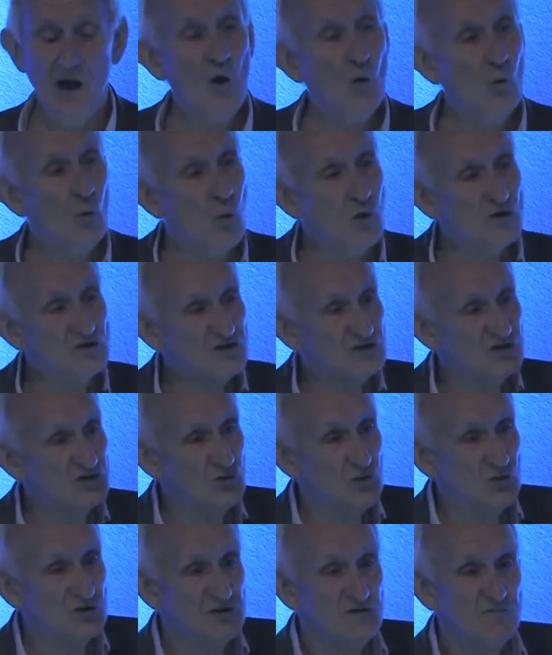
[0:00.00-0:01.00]
What
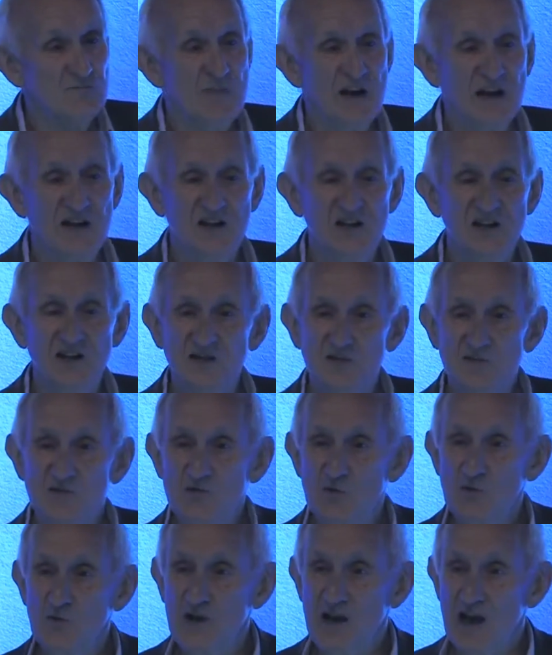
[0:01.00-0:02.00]
sorts of mechanisms
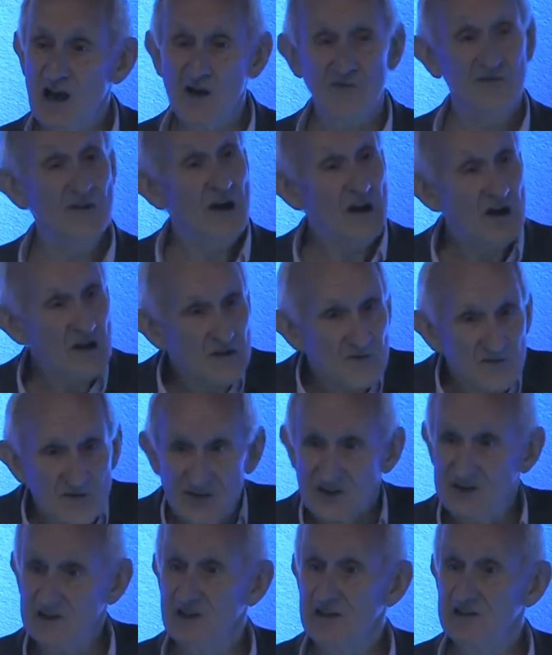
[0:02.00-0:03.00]
will we have?
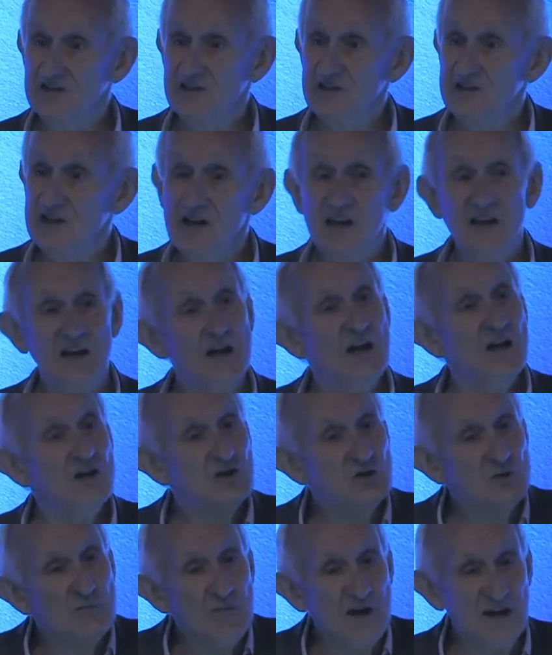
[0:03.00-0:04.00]
Things like today,
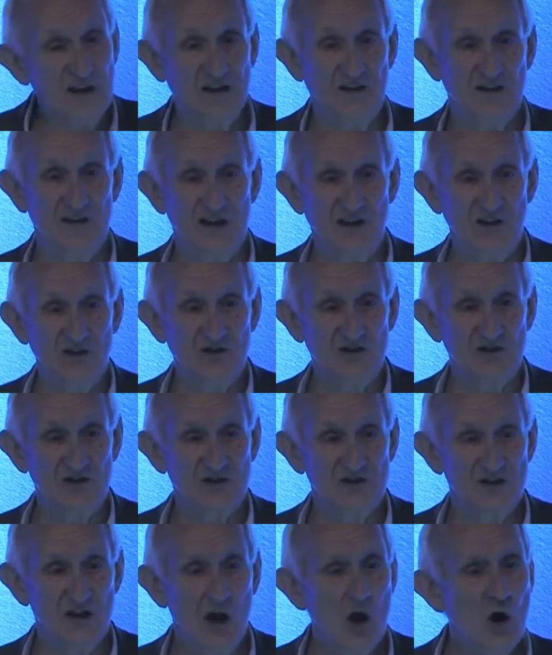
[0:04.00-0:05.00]
to make
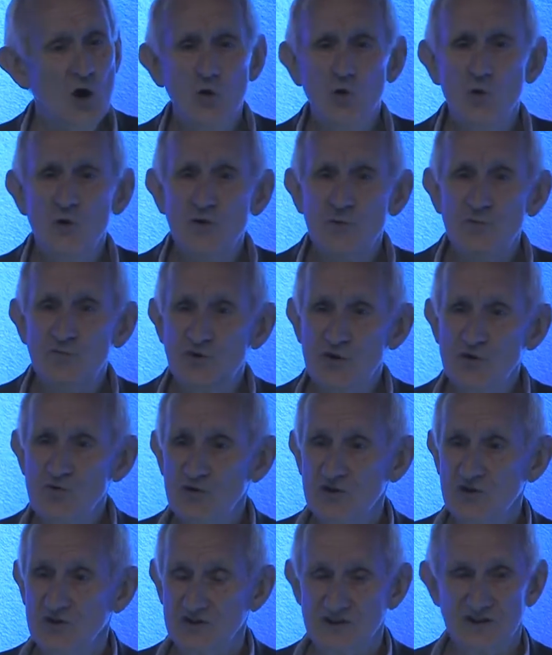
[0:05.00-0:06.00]
connections. Who are the
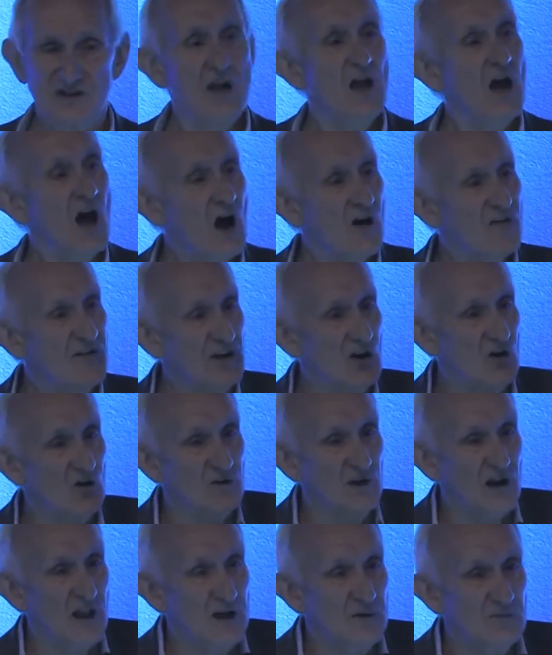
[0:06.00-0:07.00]
brokers? Are they
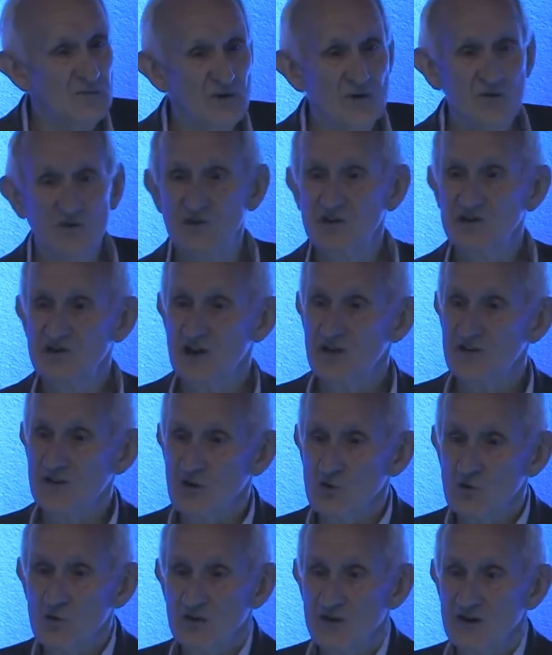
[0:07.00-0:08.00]
online brokers? Are they
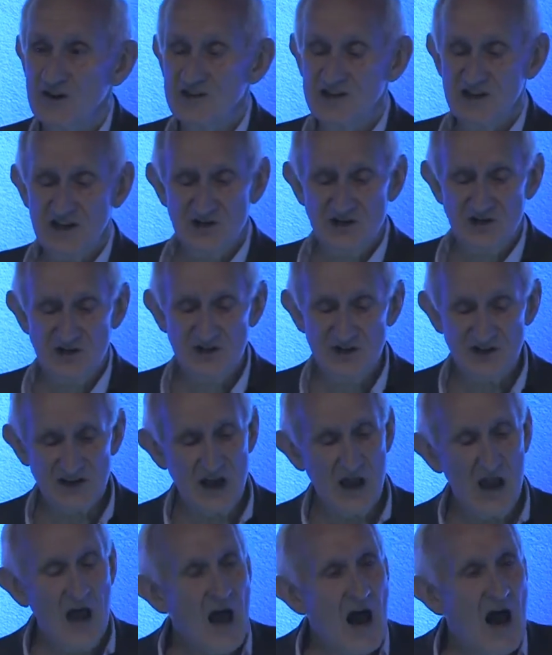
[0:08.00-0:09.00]
organizations?
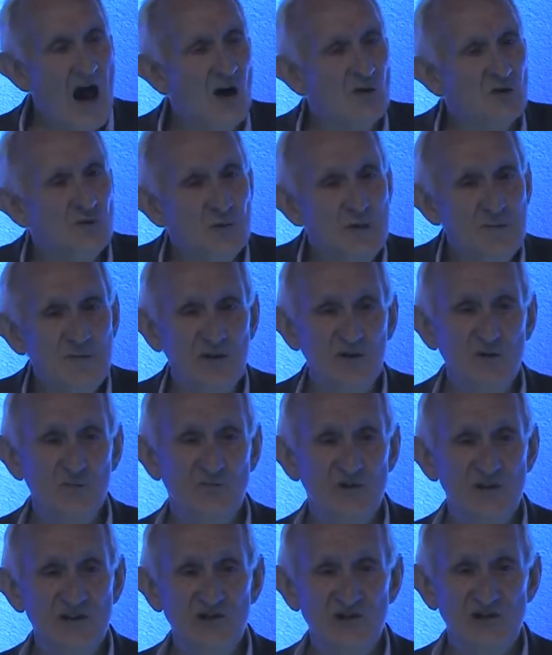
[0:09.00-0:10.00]
How do we build
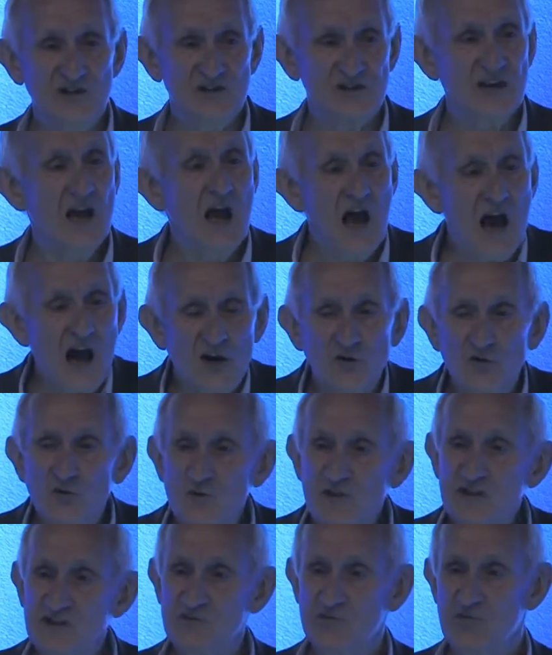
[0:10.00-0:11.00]
bridges? How do
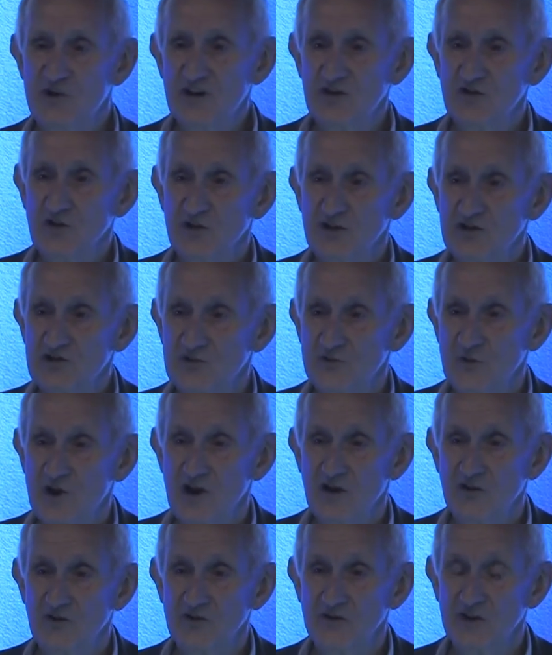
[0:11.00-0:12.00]
we spread knowledge
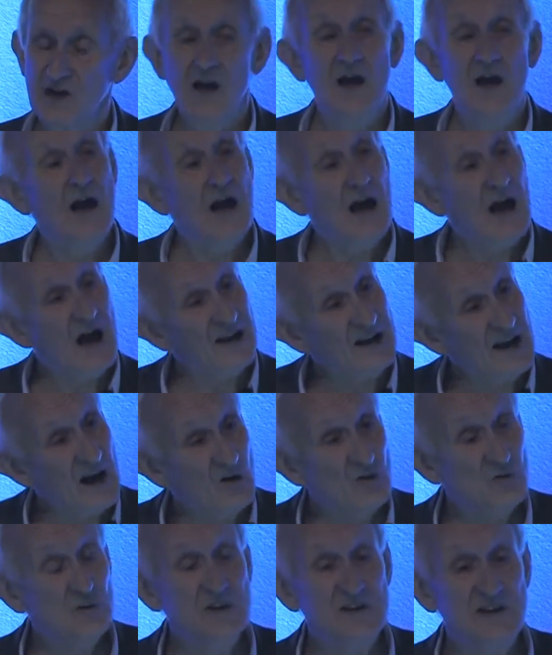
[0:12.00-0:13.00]
around? And how
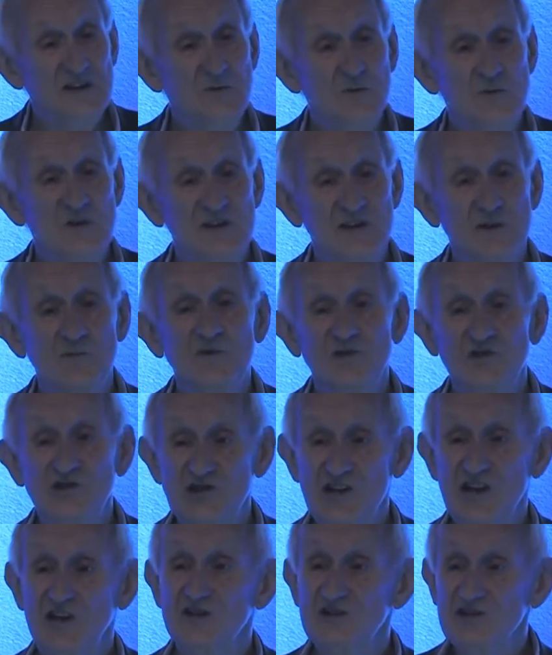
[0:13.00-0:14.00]
do we deal with some of the
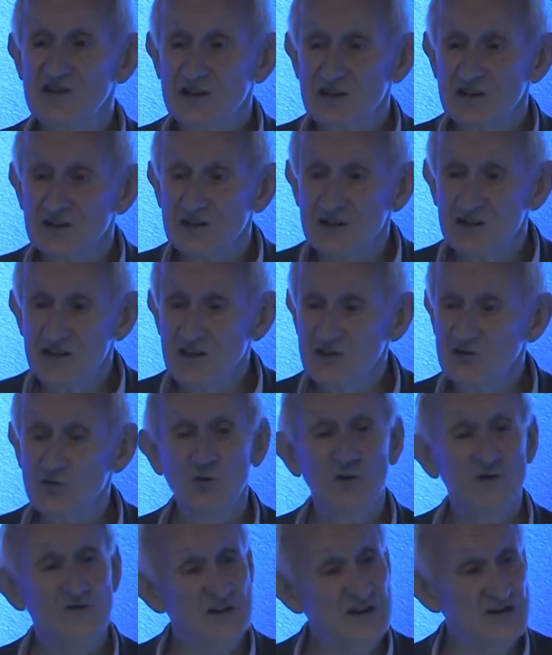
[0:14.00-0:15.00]
challenges underneath
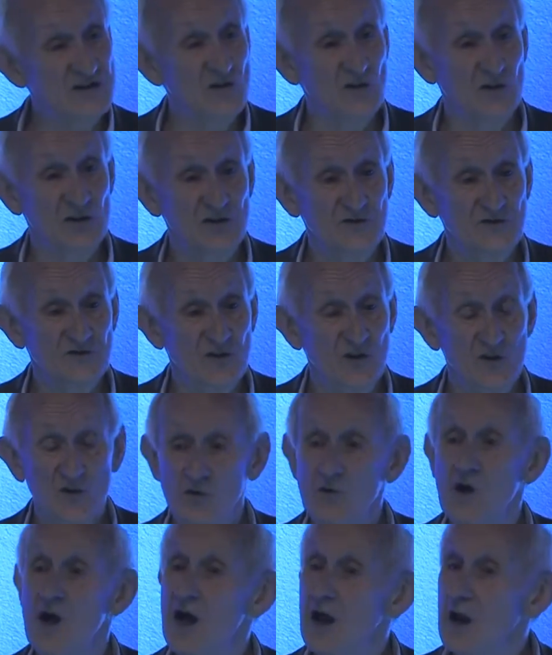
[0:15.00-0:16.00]
all of this knowledge
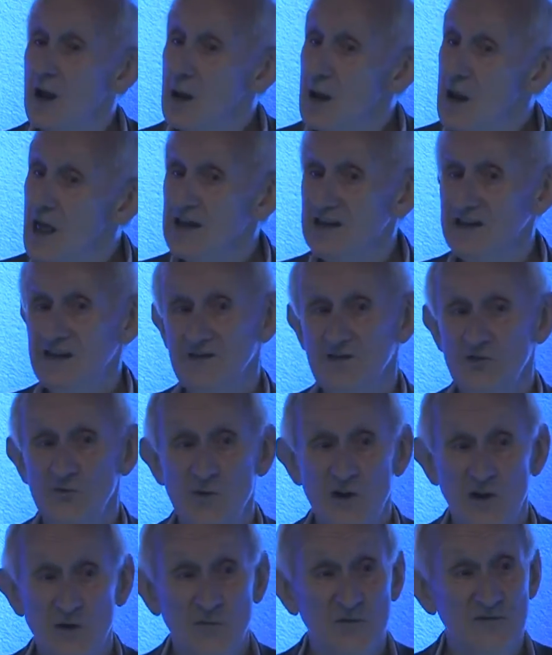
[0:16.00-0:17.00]
flow, like in the
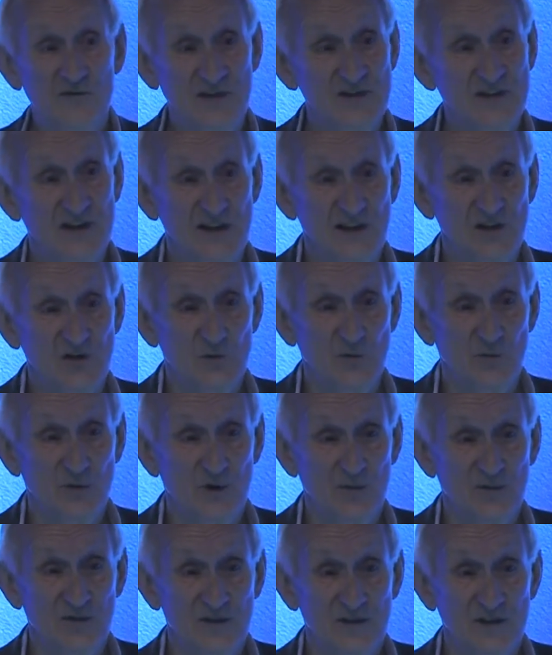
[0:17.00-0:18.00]
realm of intellectual
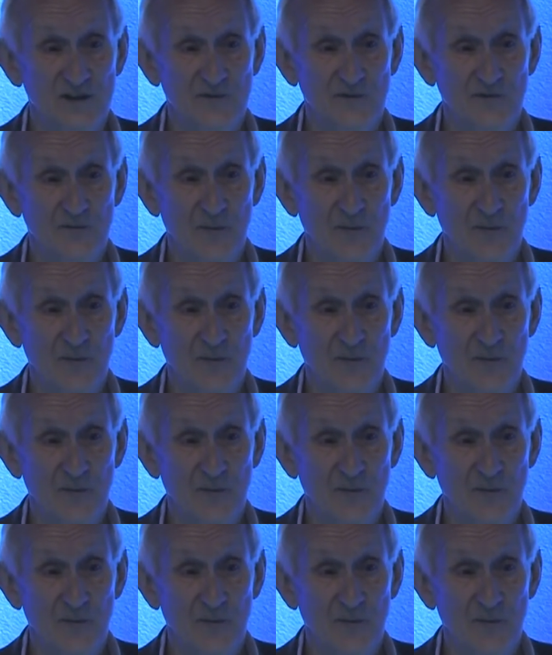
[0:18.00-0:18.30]
property?